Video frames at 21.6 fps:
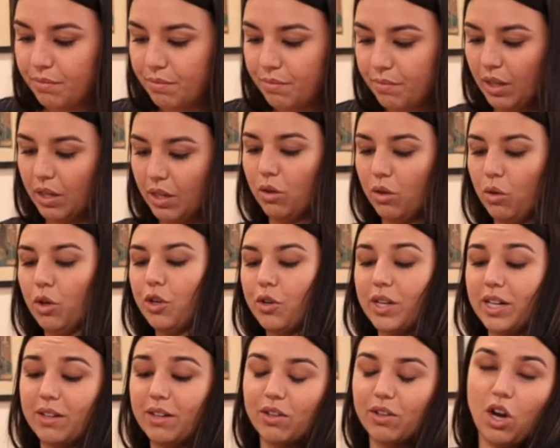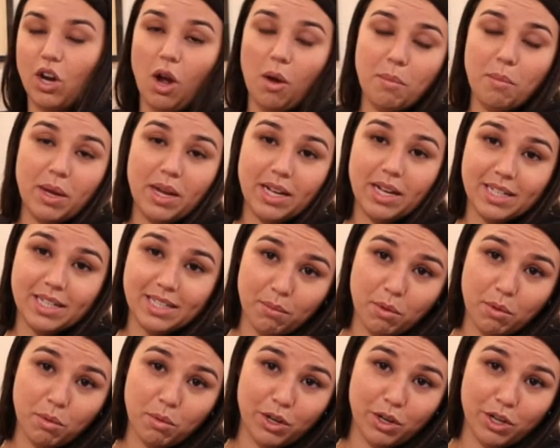Or you can even comment and tell me
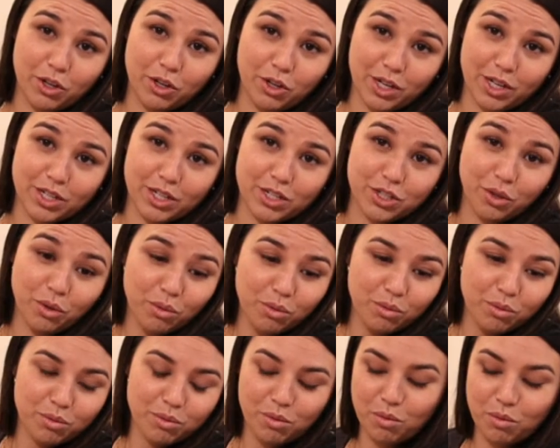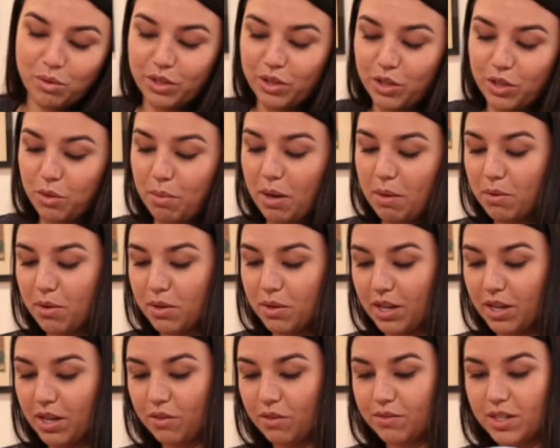what you're gonna do with your paper that
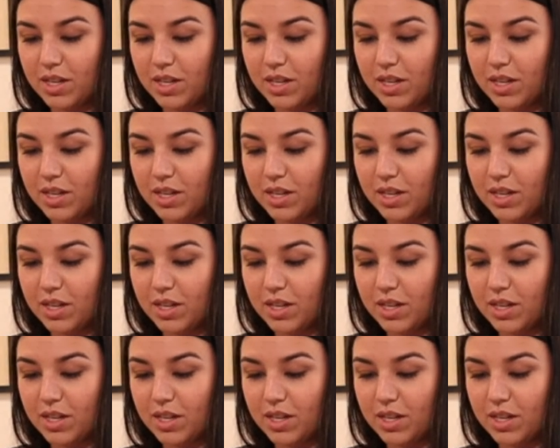you've done.